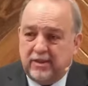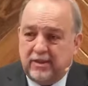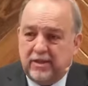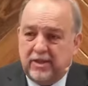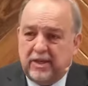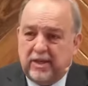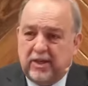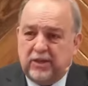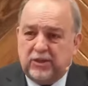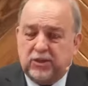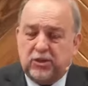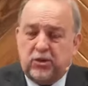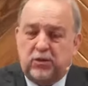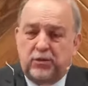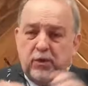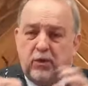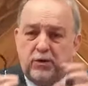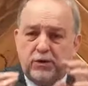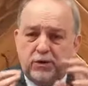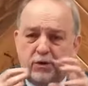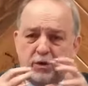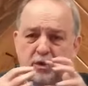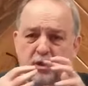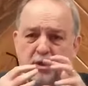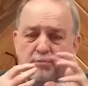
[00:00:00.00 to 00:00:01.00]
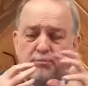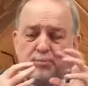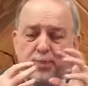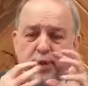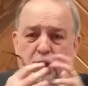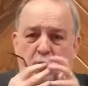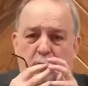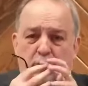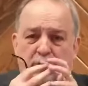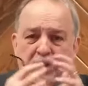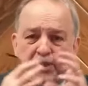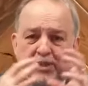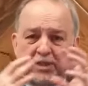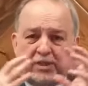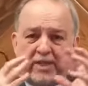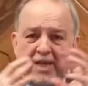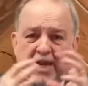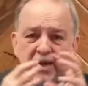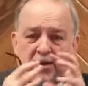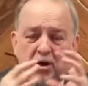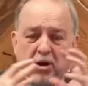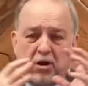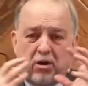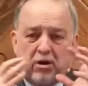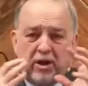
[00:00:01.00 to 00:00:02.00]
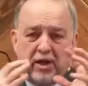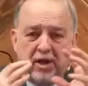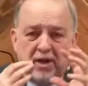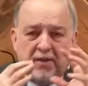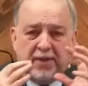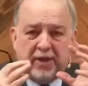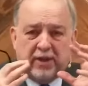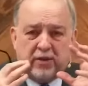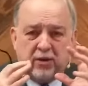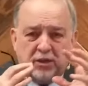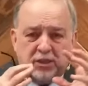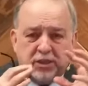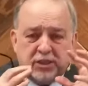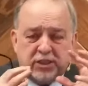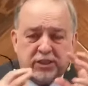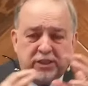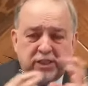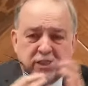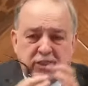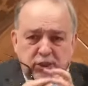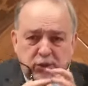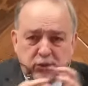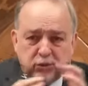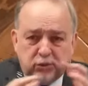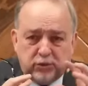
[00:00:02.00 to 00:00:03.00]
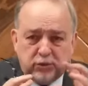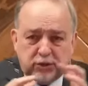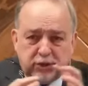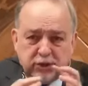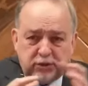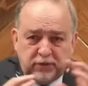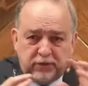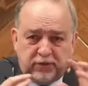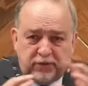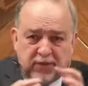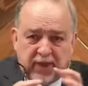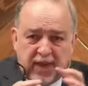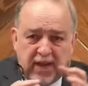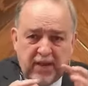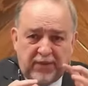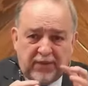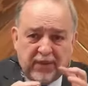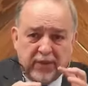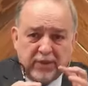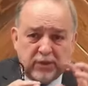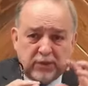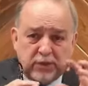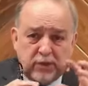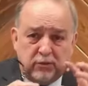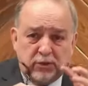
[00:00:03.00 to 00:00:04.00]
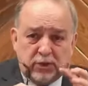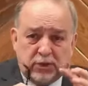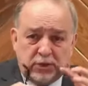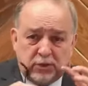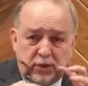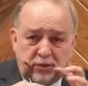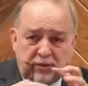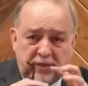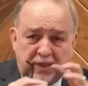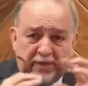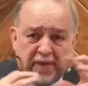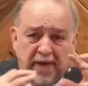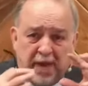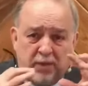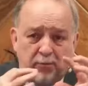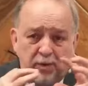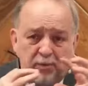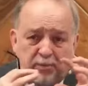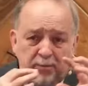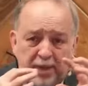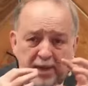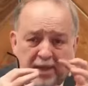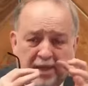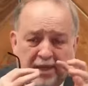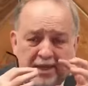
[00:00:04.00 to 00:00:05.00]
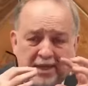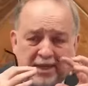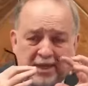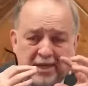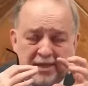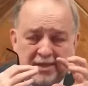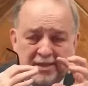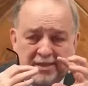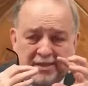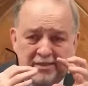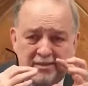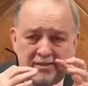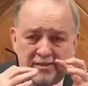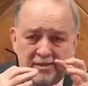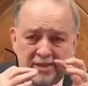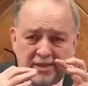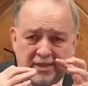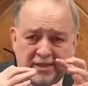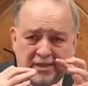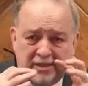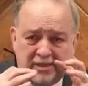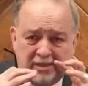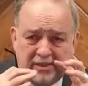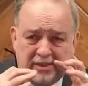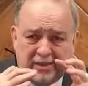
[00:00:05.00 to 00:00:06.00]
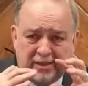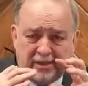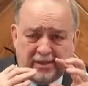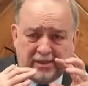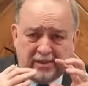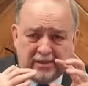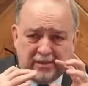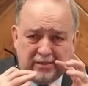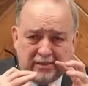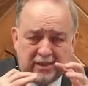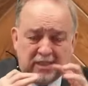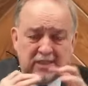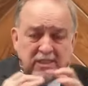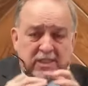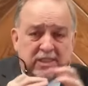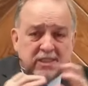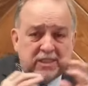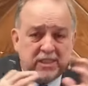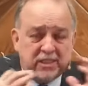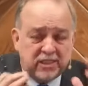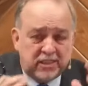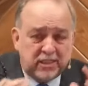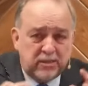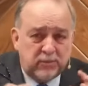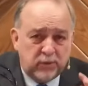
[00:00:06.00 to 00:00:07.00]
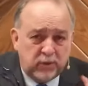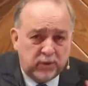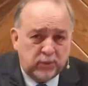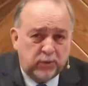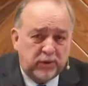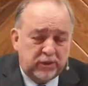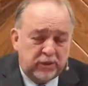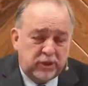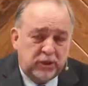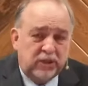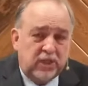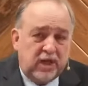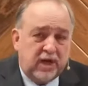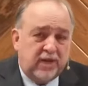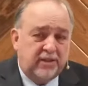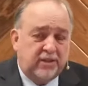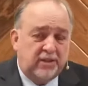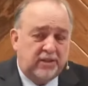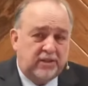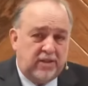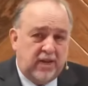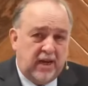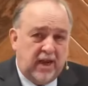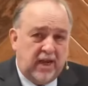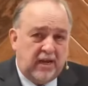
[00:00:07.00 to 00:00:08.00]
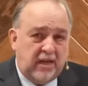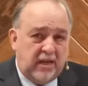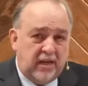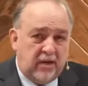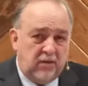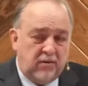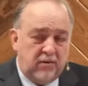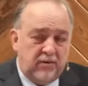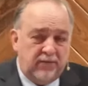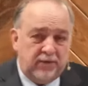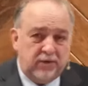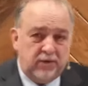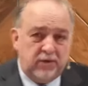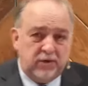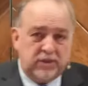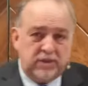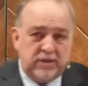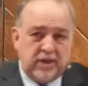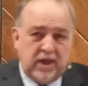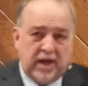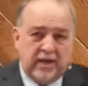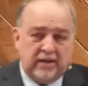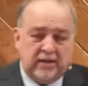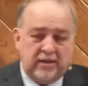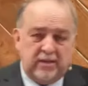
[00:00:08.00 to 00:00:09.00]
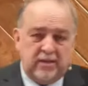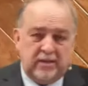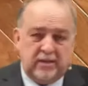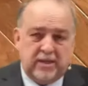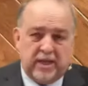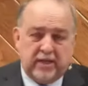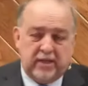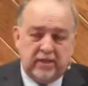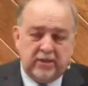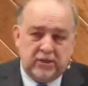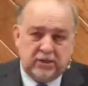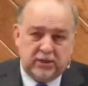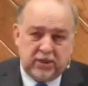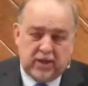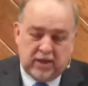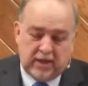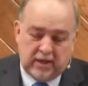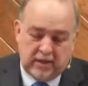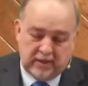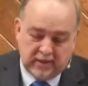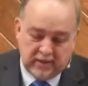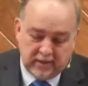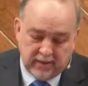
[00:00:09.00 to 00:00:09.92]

And so those are components that are, that are central to faith. And so certainly that would be uh, consistent with what John is saying here in verse 9 in 2 John.